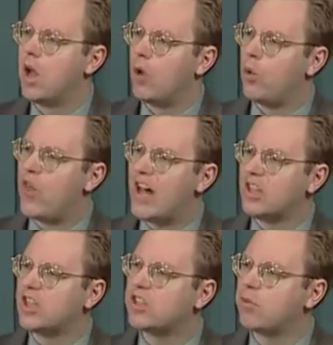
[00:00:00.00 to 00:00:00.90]
With that
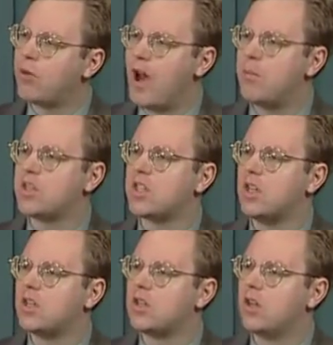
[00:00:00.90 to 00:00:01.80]
list of
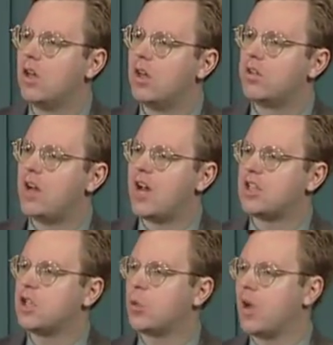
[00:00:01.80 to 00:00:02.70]
promises, the
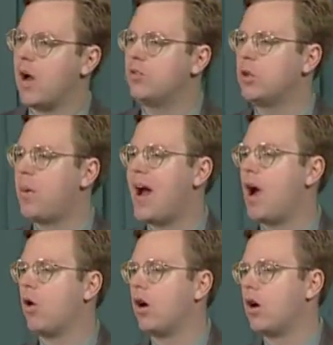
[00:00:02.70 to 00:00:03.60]
Nazis would come to
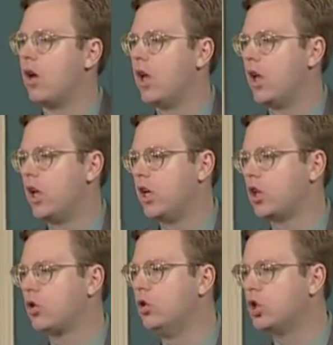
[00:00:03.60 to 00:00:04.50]
power in a
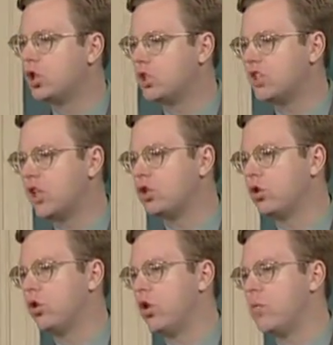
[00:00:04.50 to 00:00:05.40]
crucial
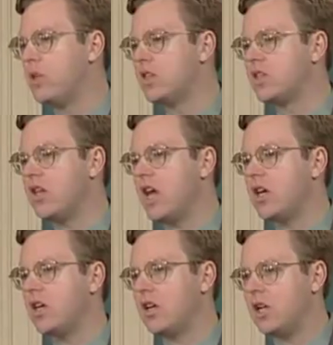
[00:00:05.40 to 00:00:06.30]
Central European
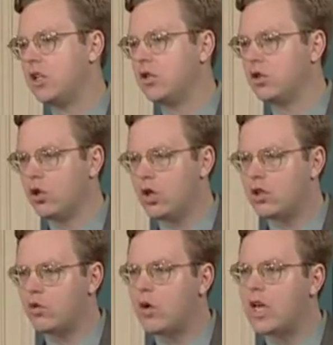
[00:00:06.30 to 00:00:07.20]
state in
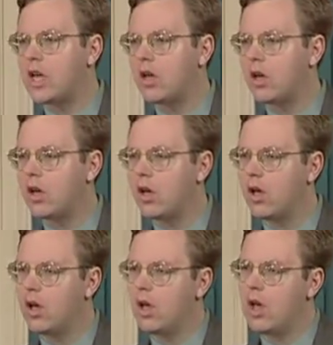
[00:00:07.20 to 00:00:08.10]
1933.
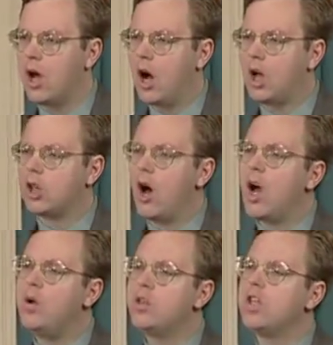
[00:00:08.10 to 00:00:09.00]

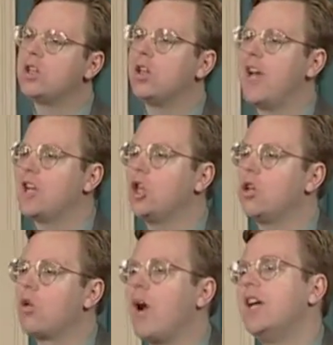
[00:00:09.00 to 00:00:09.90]
Along with the
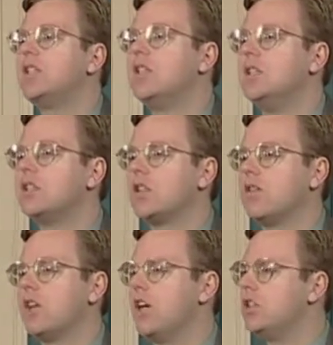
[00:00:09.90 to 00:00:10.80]
international crises
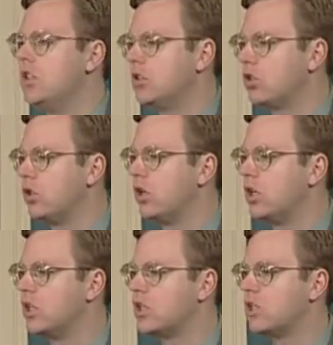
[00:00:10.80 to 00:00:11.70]
of the
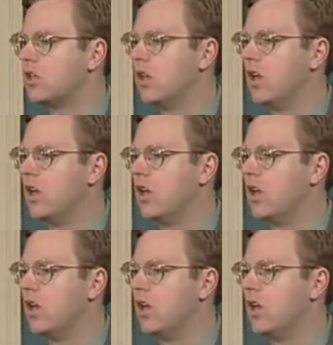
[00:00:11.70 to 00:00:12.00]
1930s,